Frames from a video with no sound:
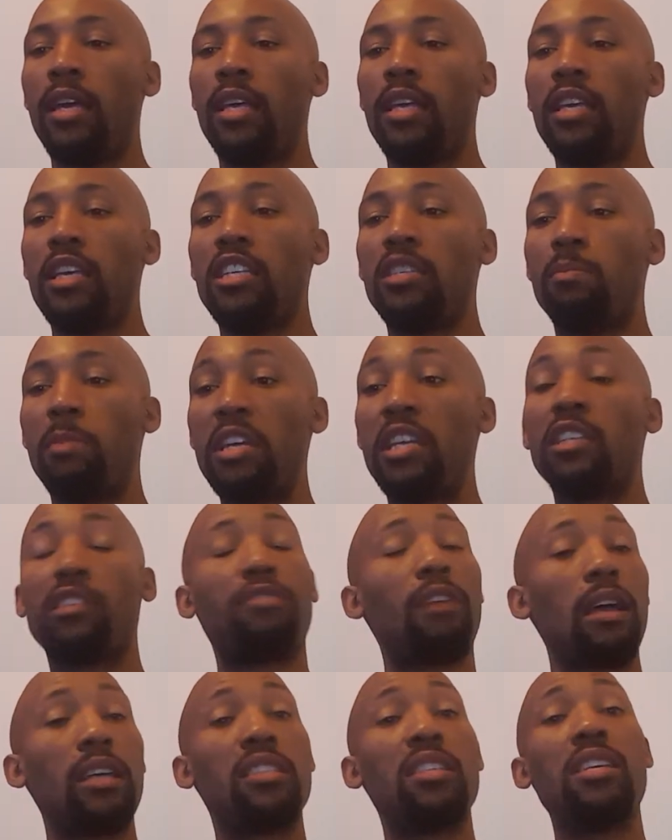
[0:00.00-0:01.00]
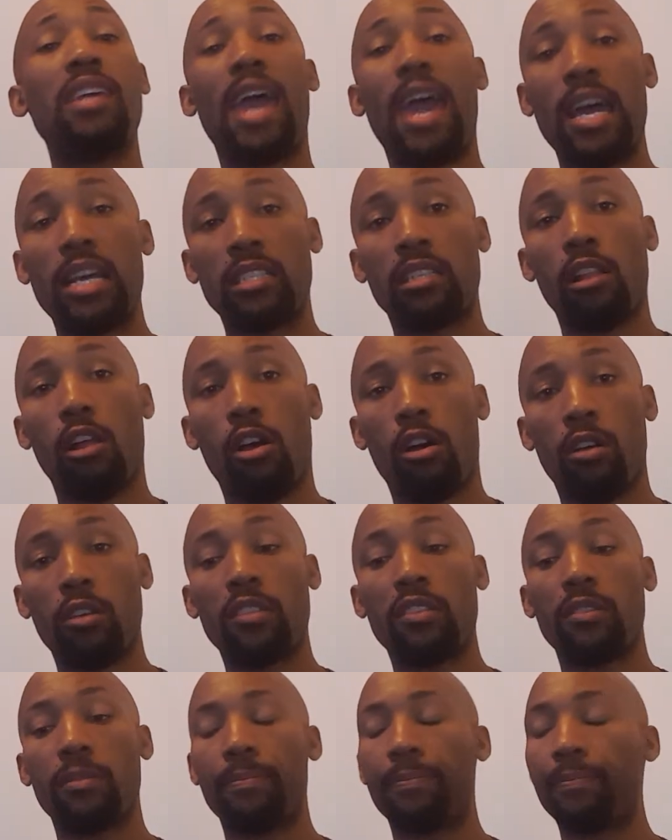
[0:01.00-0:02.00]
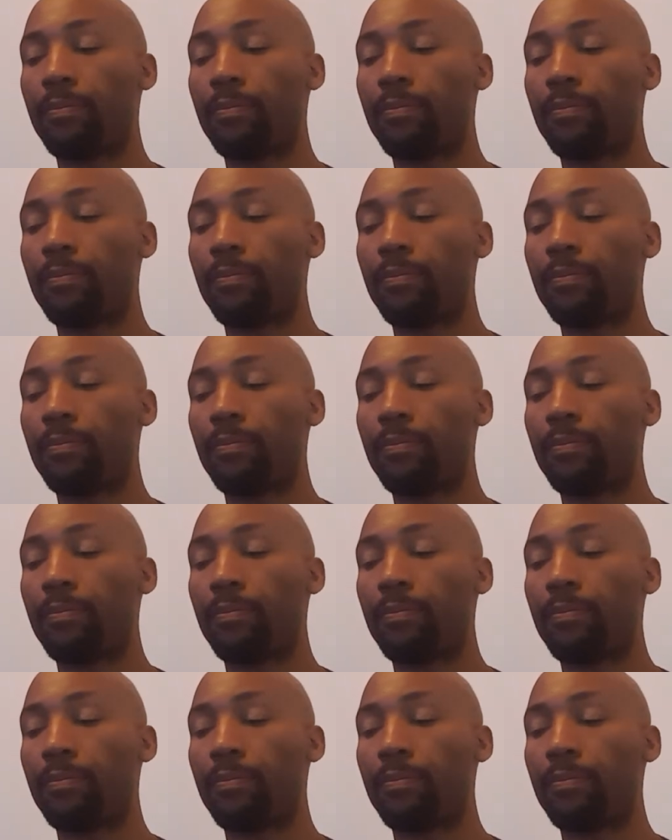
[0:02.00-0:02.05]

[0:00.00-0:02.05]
His biggest fights he has lost.